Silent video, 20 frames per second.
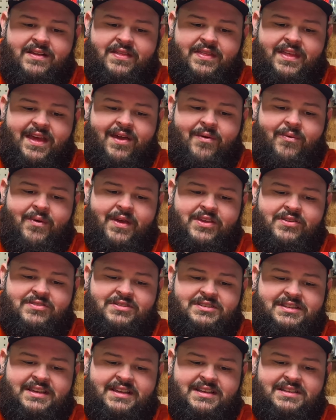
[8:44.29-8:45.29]
That way you
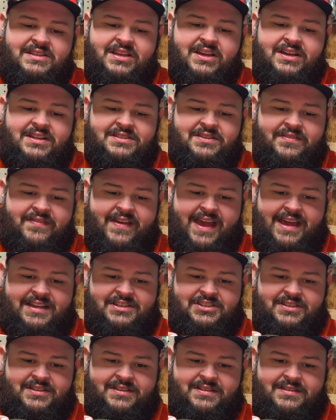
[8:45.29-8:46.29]
just get tons of
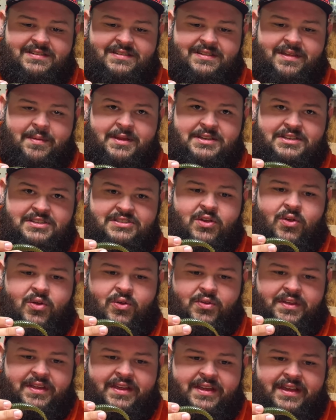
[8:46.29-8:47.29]
action. I mean, just
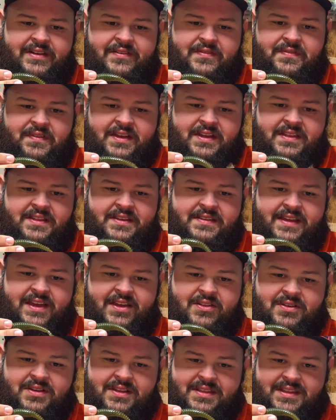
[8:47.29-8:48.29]
holding it and flicking the
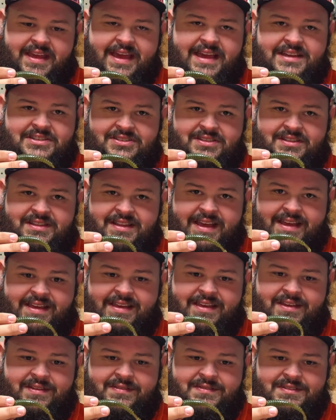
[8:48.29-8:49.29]
tail, look at the action that that
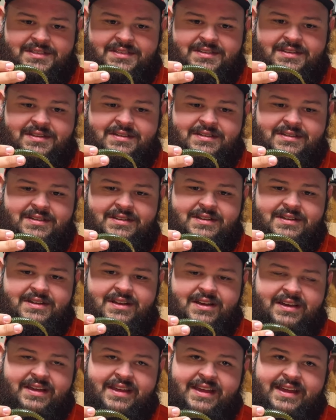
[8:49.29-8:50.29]
gives.
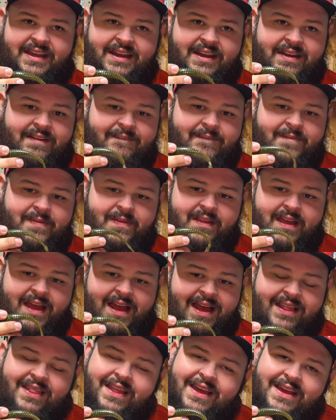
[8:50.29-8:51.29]
Again,
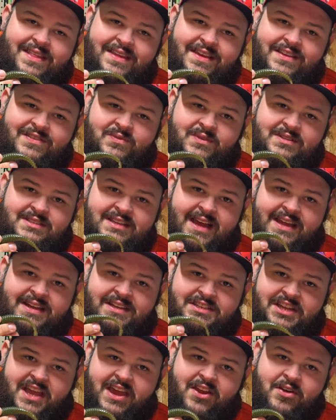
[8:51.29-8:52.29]
I like these ones on a
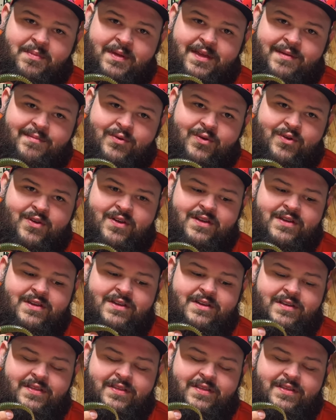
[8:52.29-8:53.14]
chatterbait more.